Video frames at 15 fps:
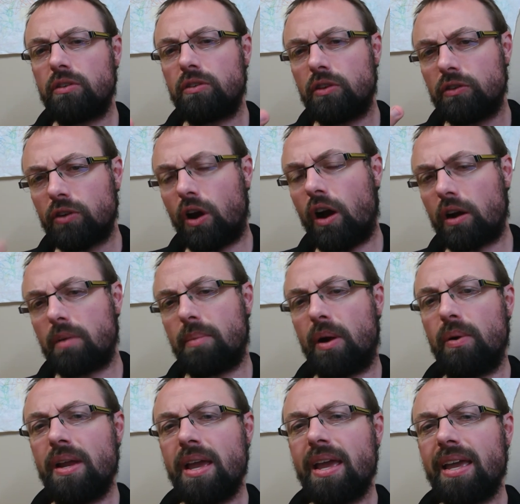to talk
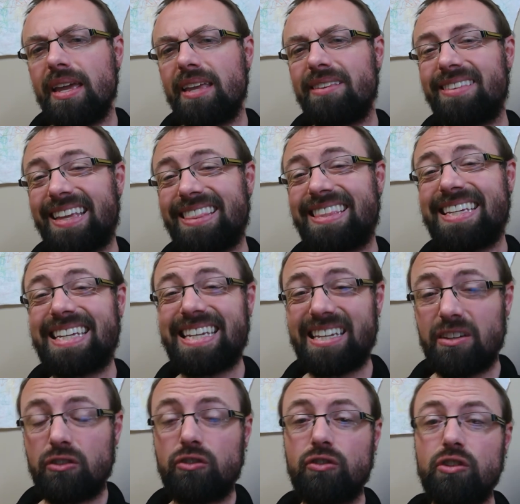about is that the
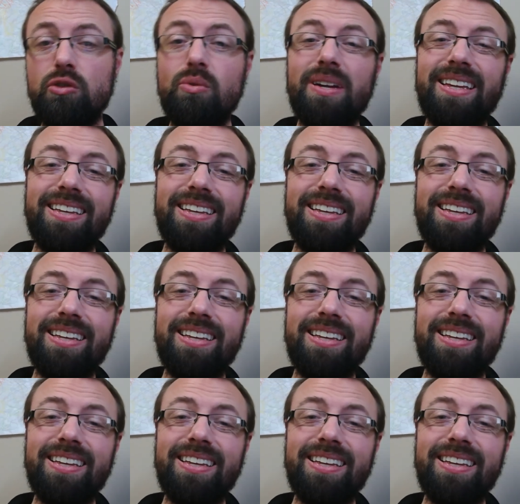issue